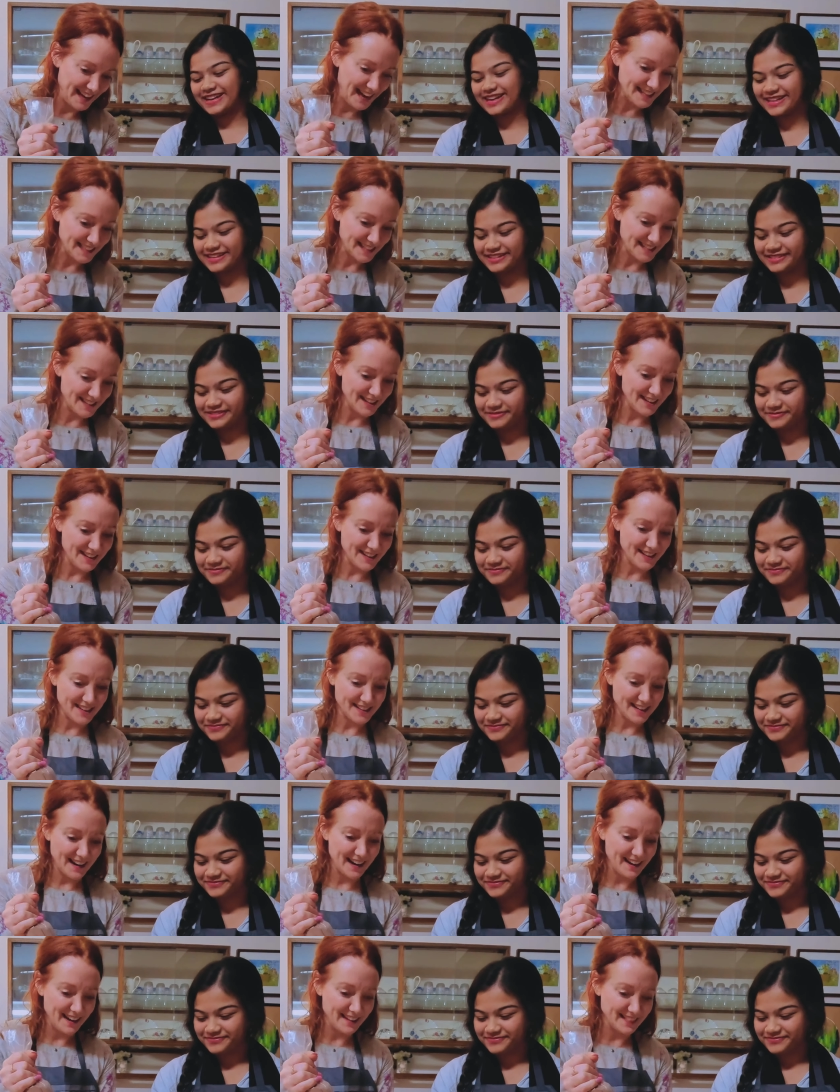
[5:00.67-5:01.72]
Speaker 1: that's good.
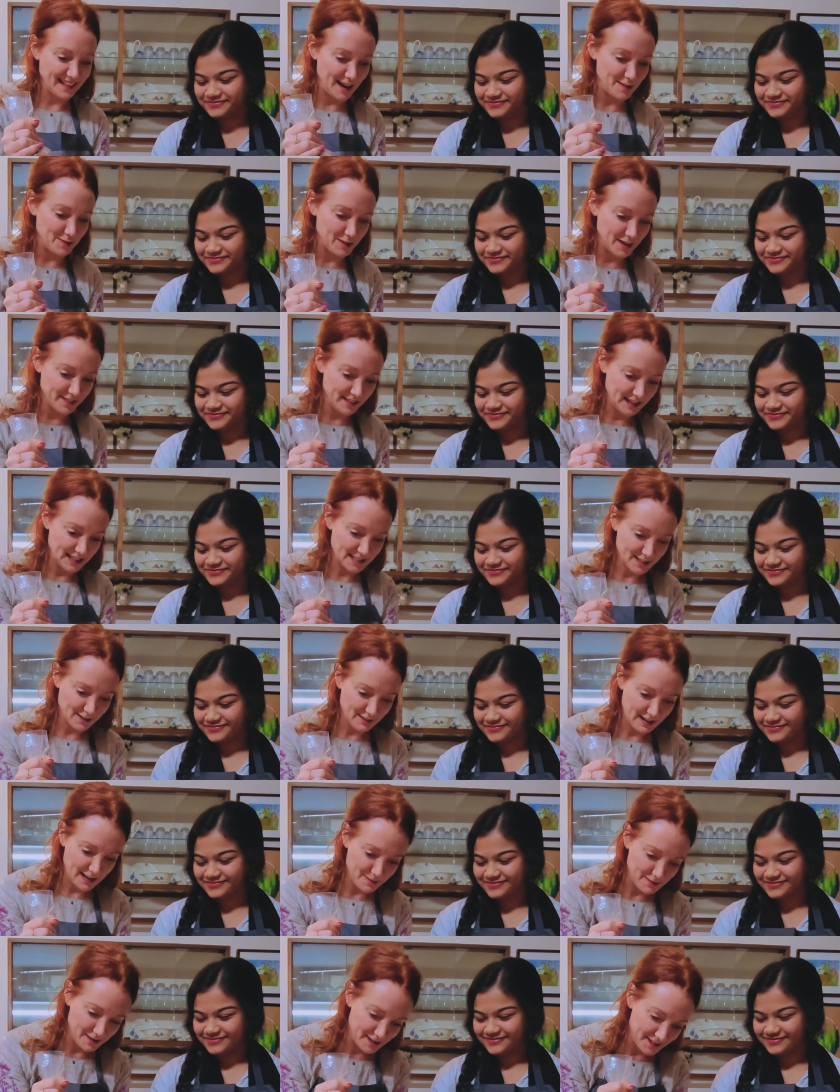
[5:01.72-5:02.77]
I like that one. That's a great